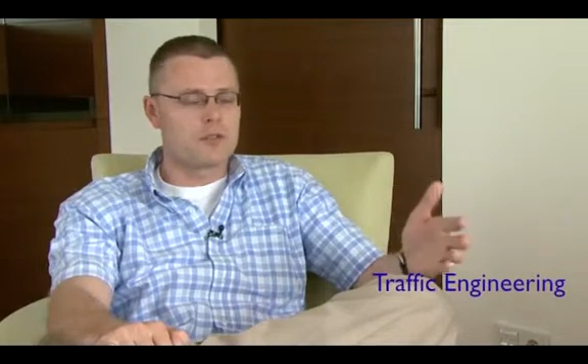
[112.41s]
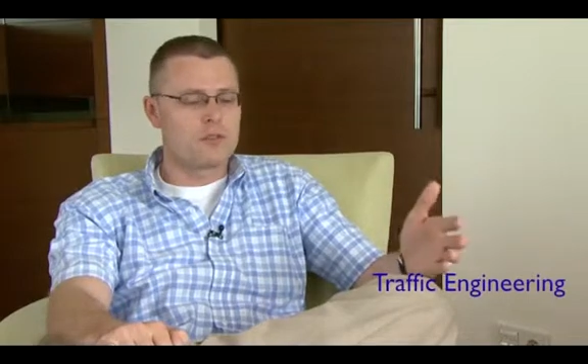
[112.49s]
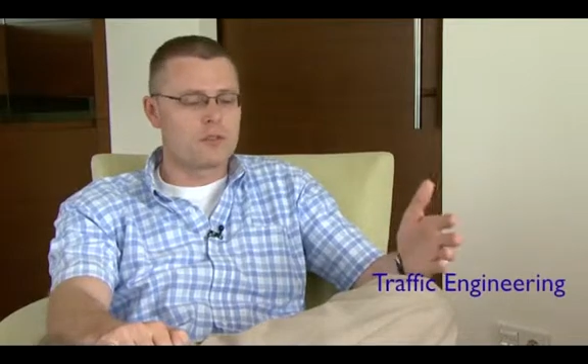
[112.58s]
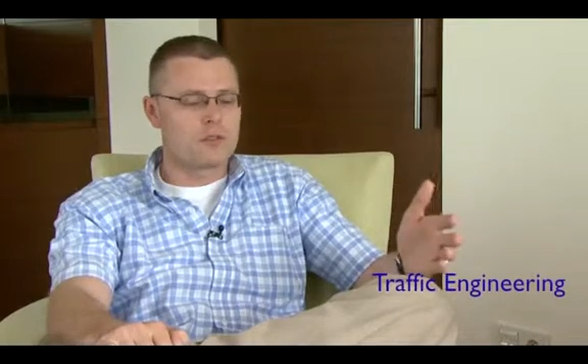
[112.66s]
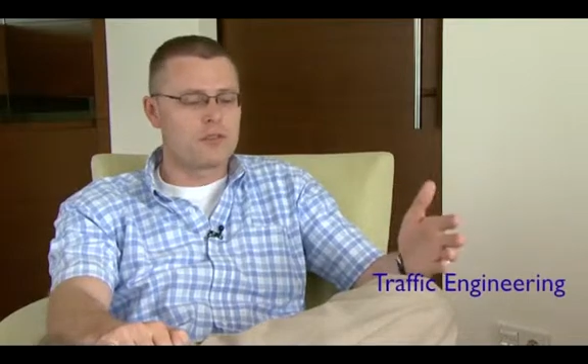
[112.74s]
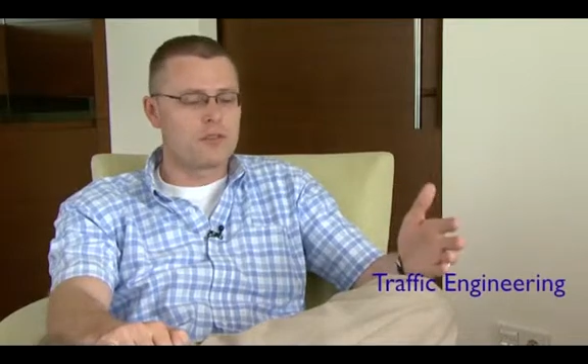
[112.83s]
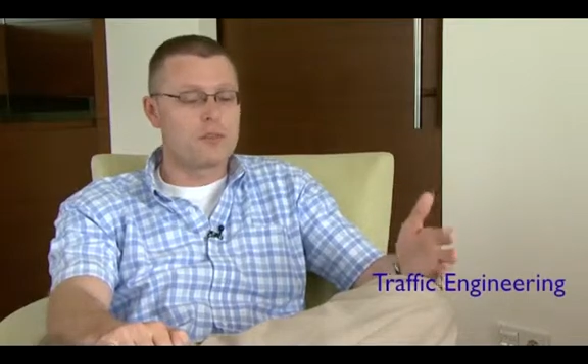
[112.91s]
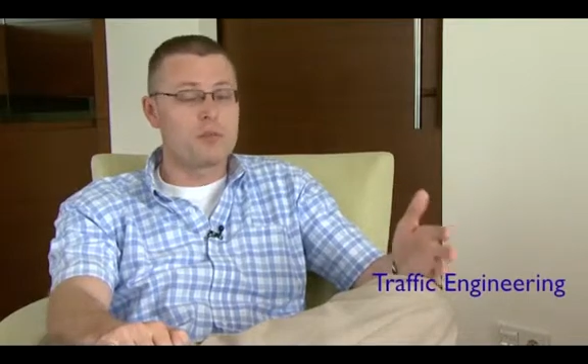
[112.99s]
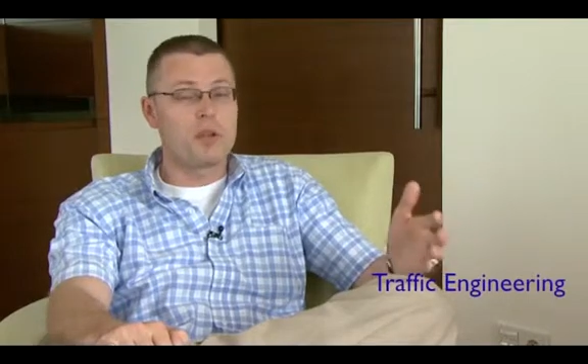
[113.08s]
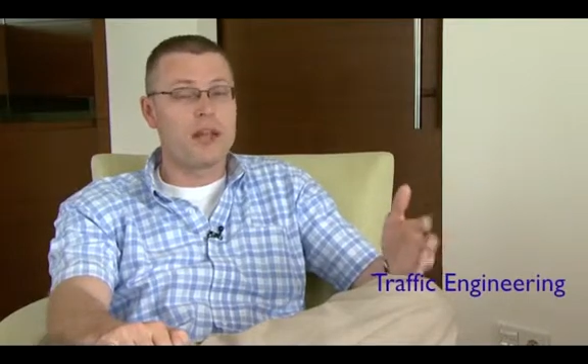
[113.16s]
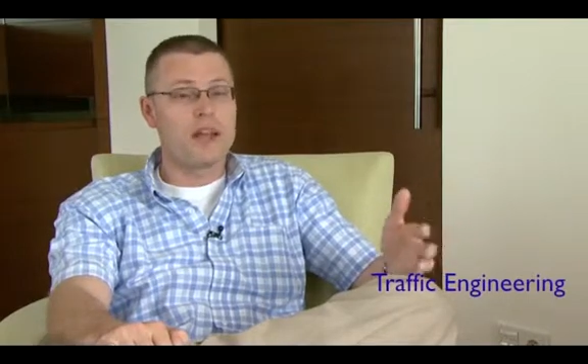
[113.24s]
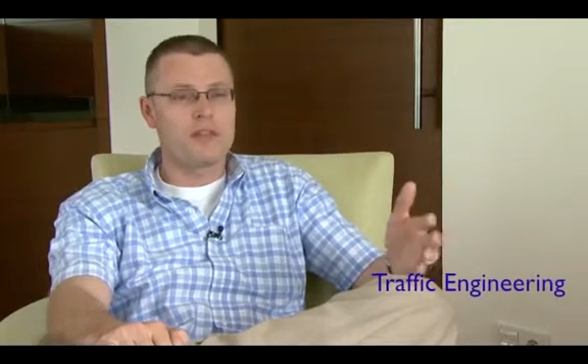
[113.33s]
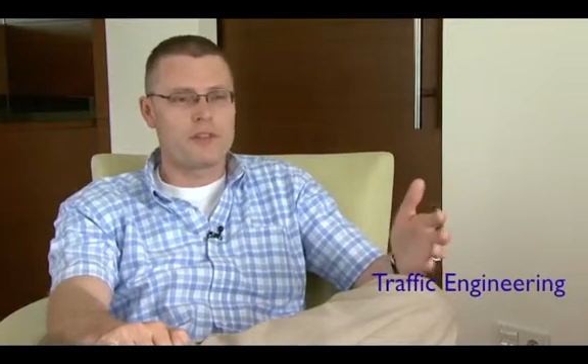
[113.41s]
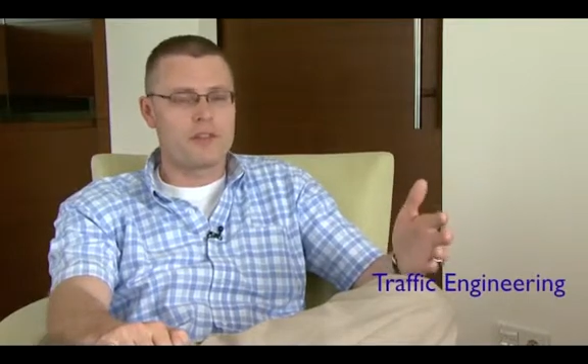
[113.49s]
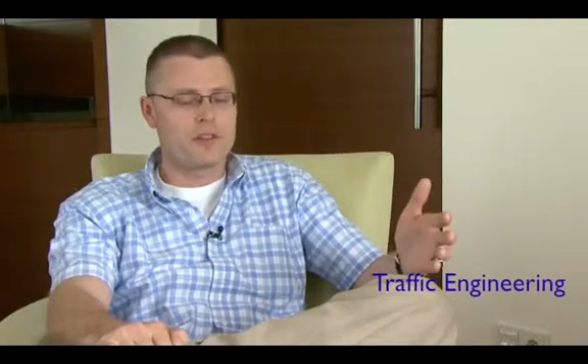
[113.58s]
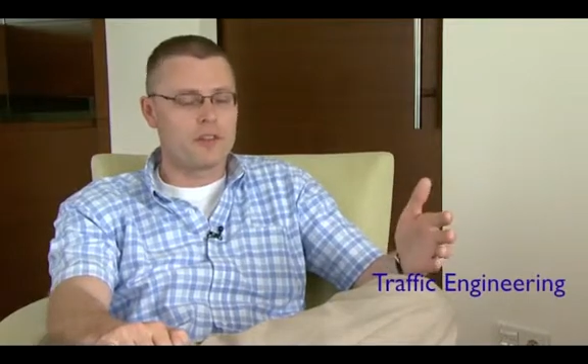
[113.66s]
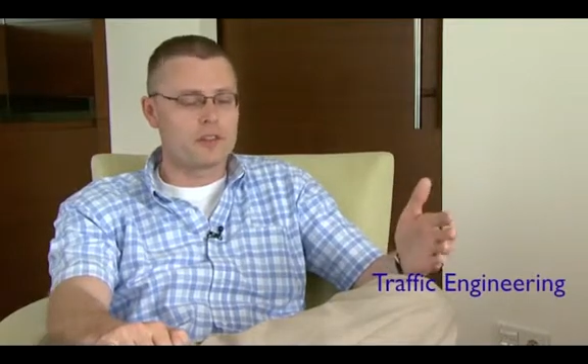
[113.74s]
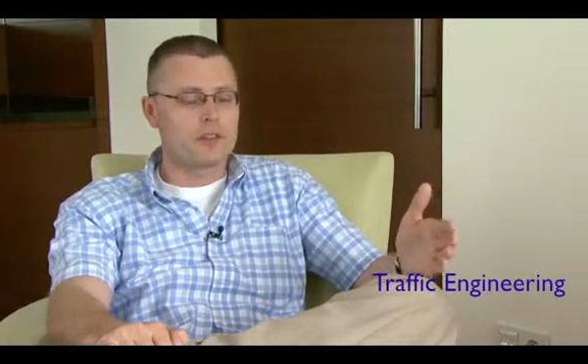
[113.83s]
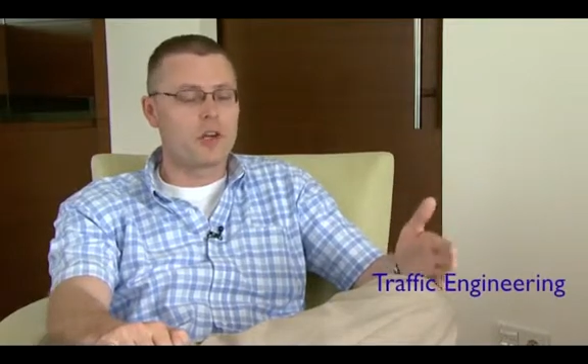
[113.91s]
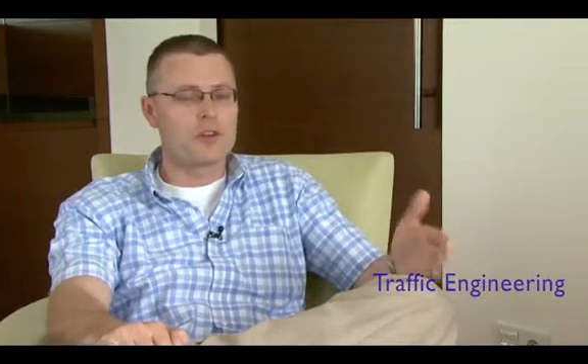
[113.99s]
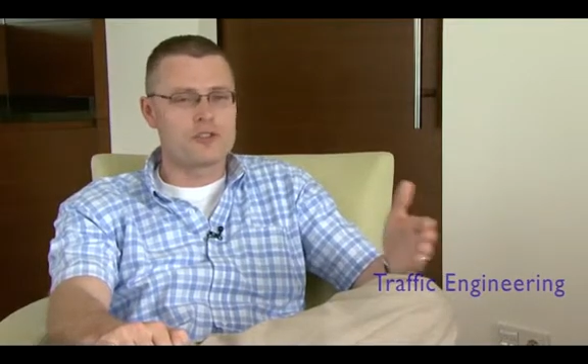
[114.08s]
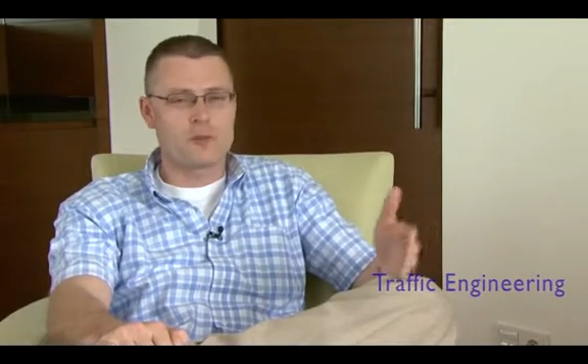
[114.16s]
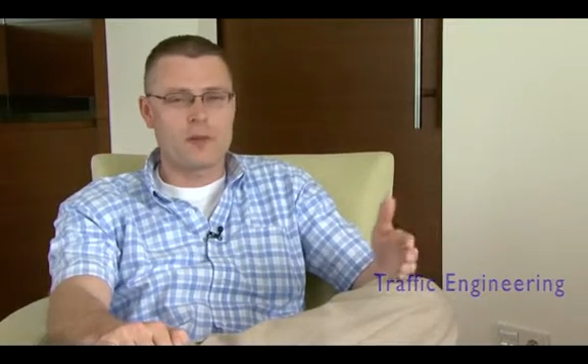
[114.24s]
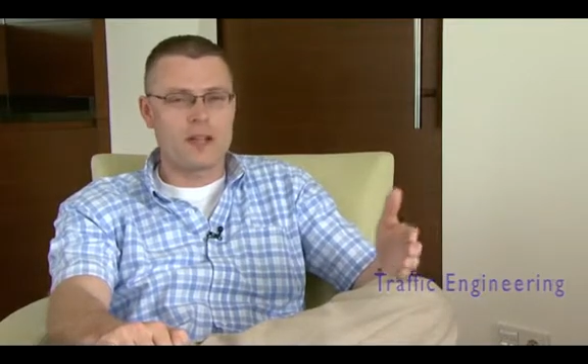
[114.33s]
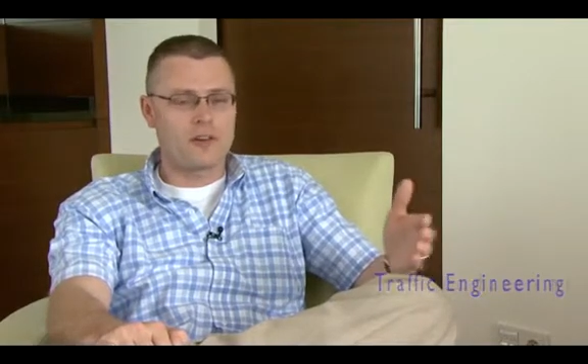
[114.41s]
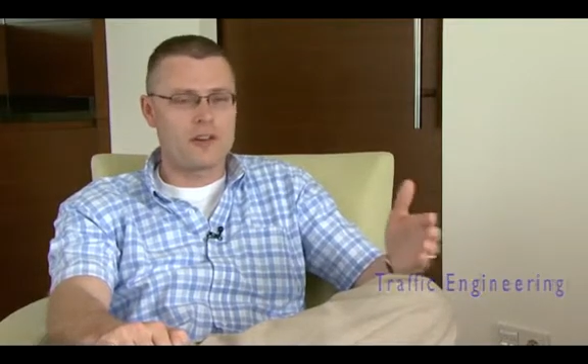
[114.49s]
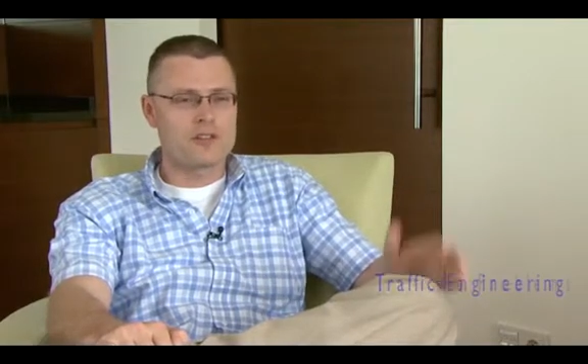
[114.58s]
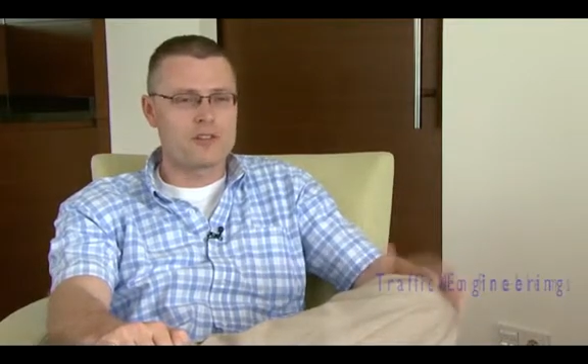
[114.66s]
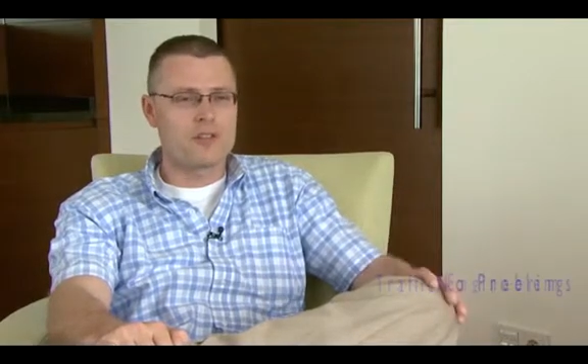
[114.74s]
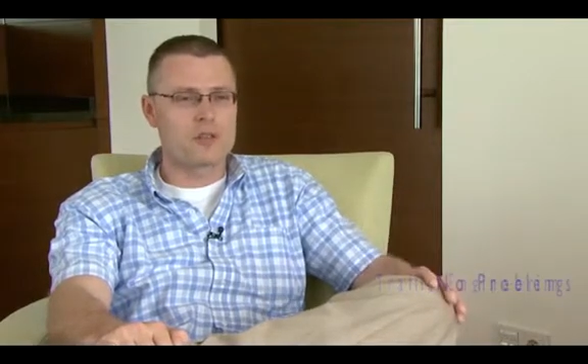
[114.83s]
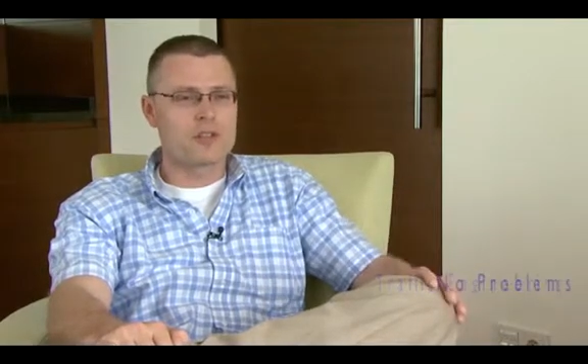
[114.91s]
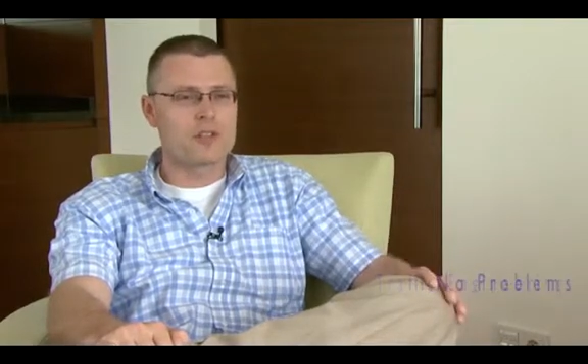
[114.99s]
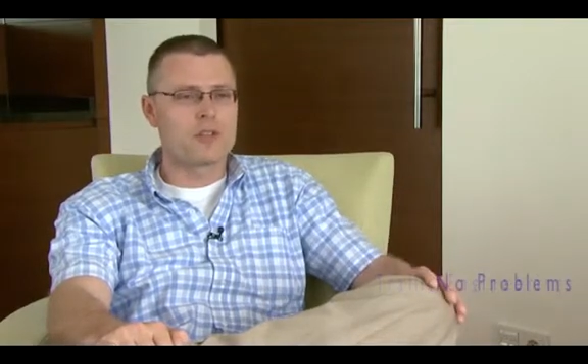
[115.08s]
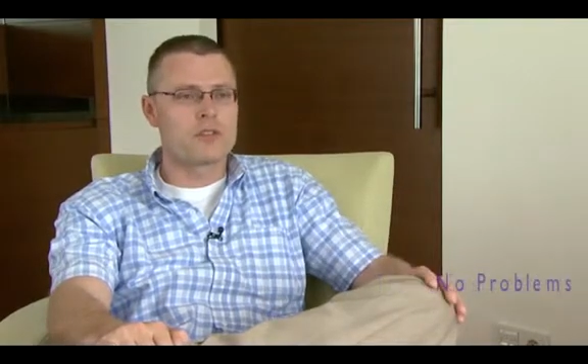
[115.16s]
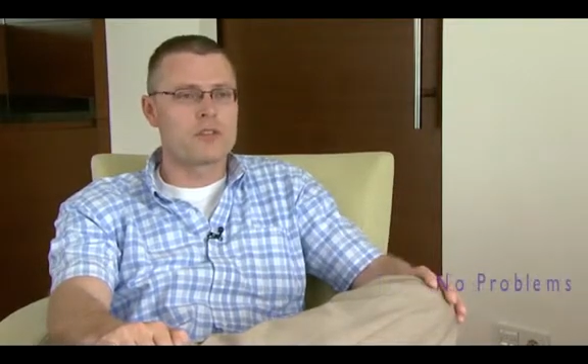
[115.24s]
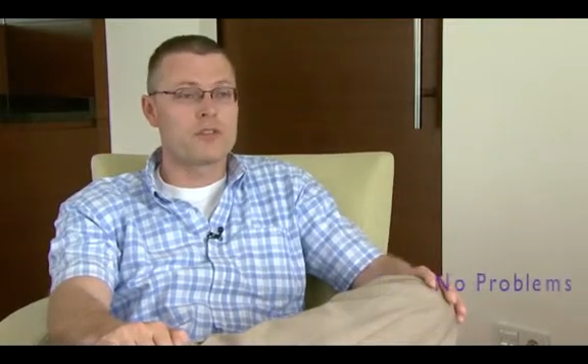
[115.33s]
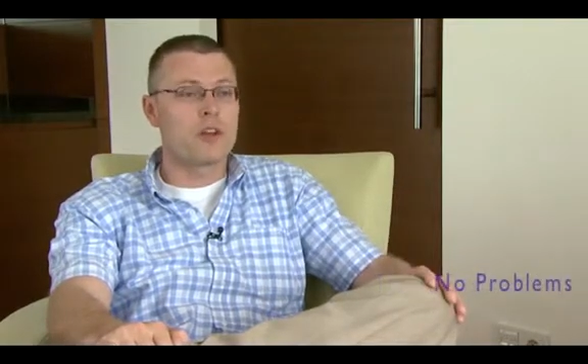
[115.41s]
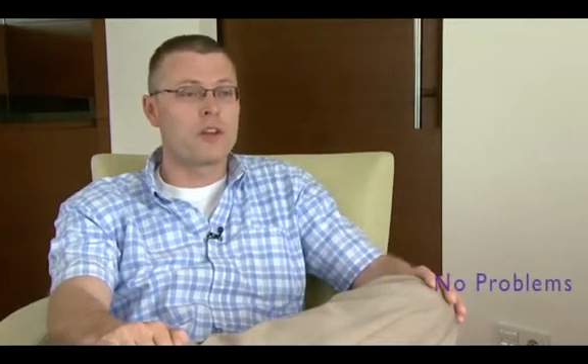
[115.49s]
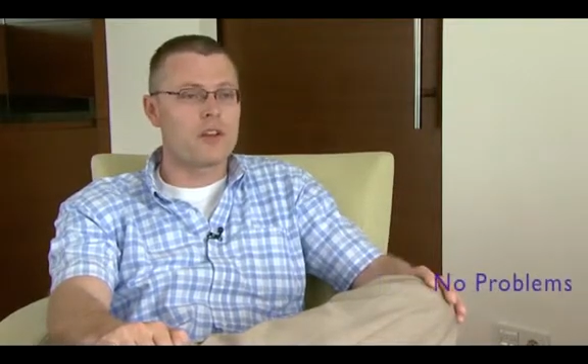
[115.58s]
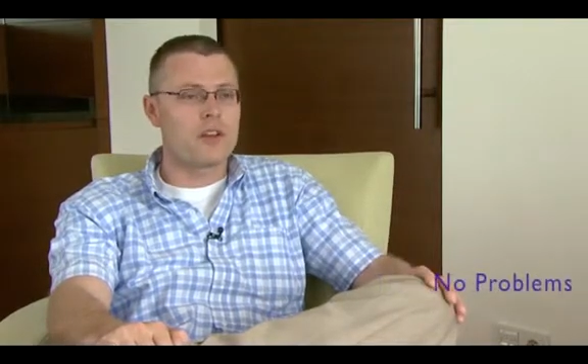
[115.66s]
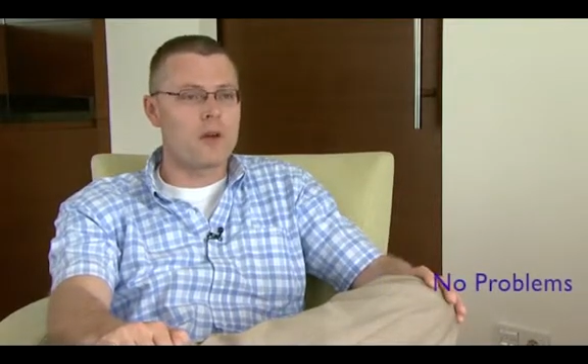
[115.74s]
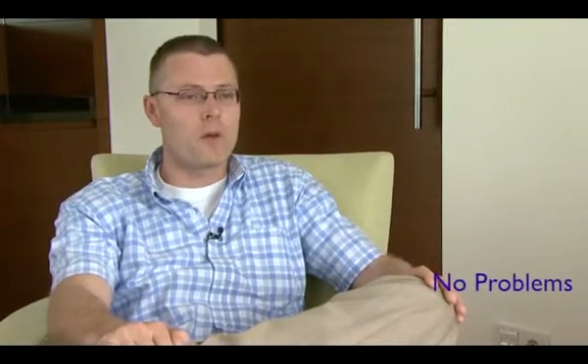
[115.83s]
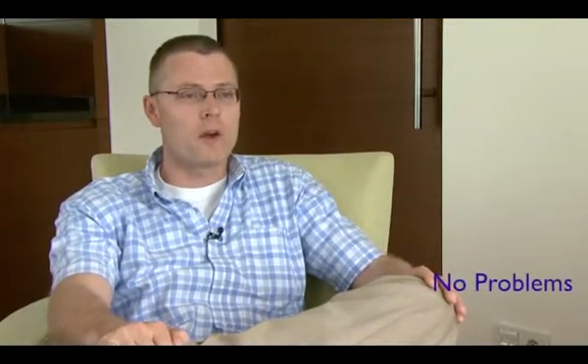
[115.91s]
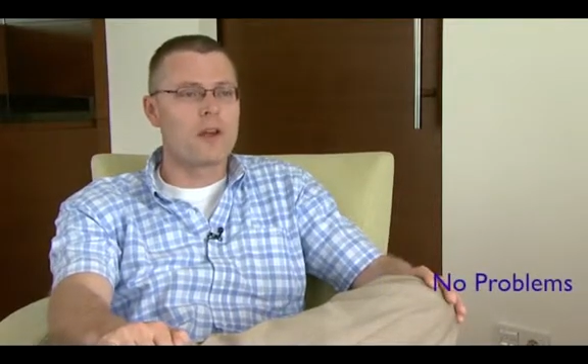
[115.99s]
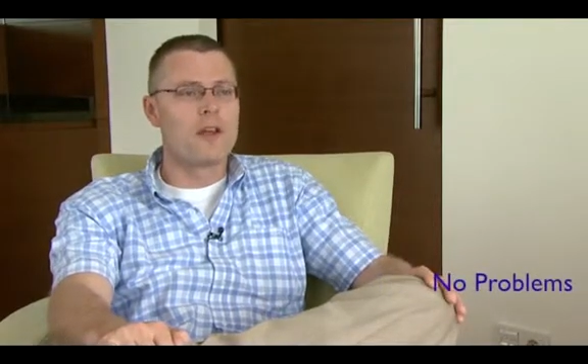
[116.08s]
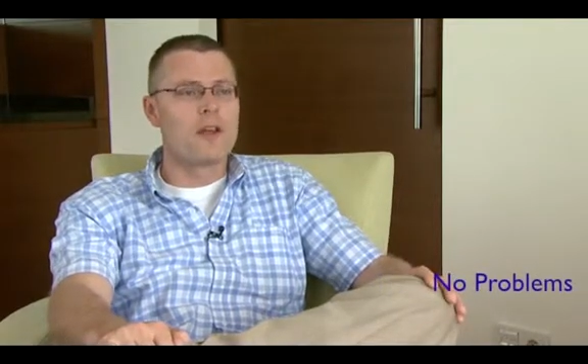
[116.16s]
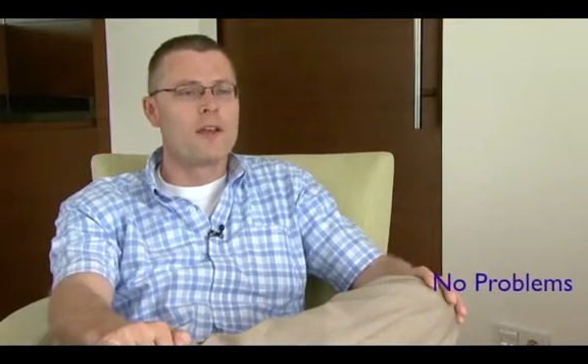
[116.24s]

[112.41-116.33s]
or certainly plan for the larger migration of those services onto the network.